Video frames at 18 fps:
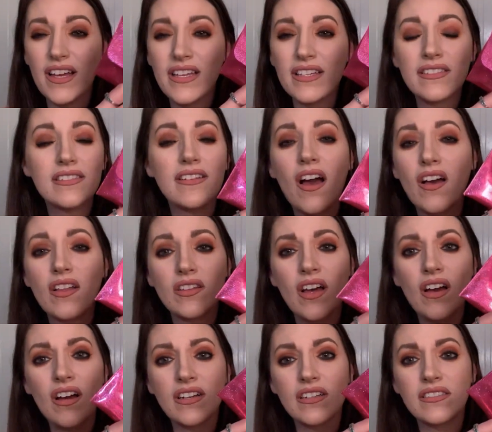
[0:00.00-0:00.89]
is not
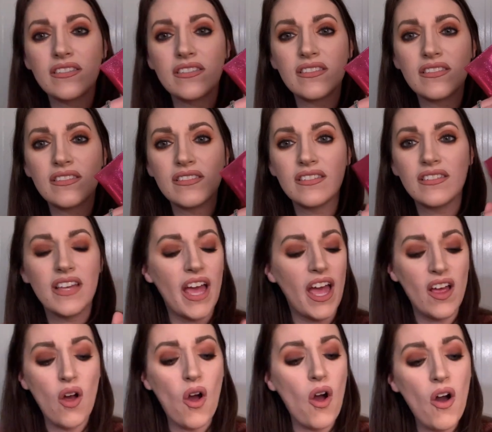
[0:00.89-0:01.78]
Luxe
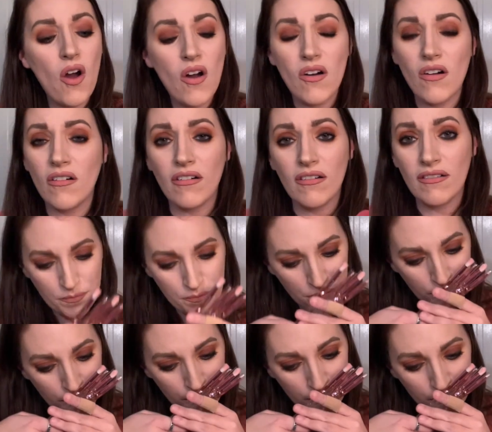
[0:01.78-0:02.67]
at all.
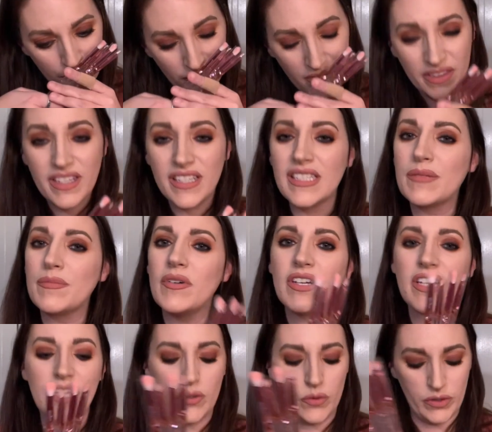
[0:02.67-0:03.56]
These smell
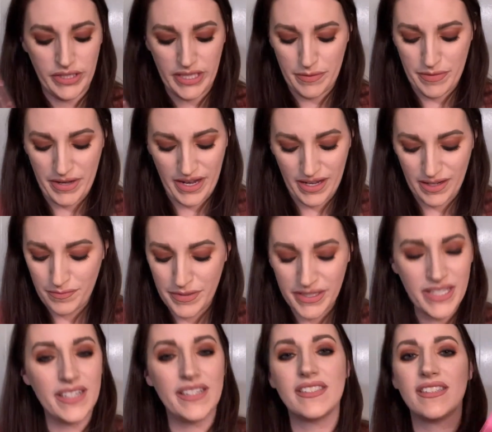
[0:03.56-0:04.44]
equally bad
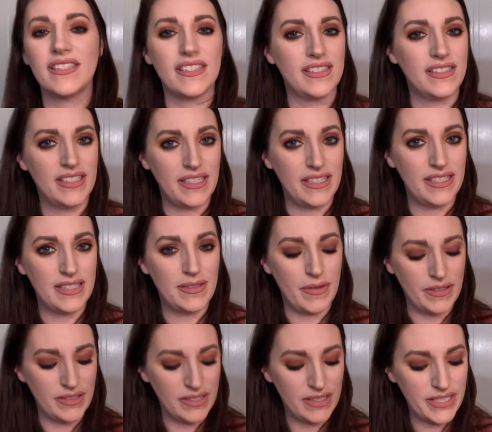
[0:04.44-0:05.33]
because this thing
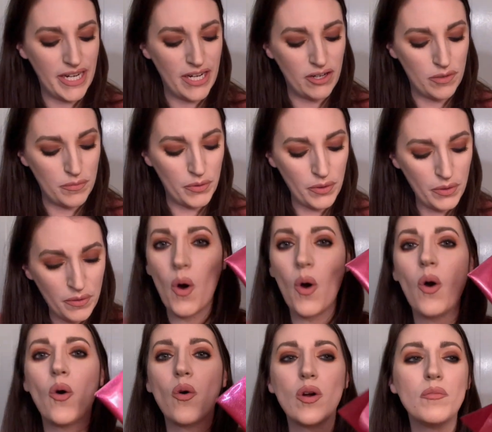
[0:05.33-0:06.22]
smells terrible.
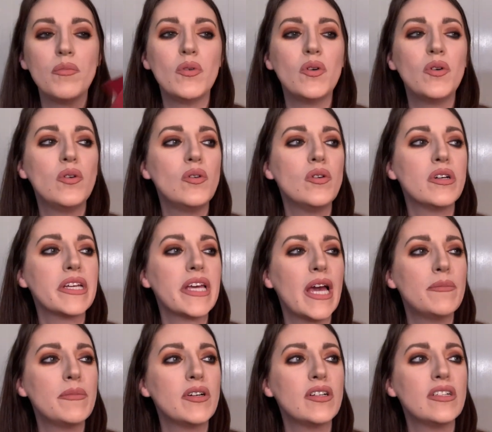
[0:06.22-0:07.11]
Horrible,
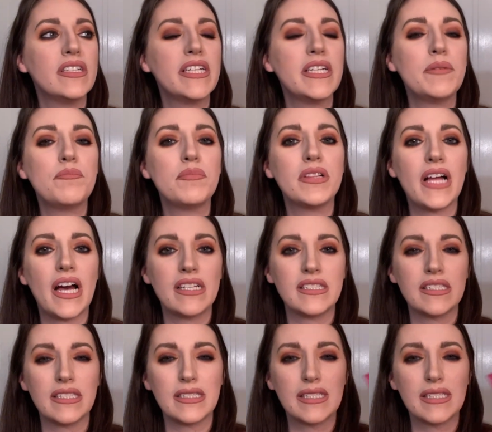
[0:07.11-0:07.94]
chemically plastic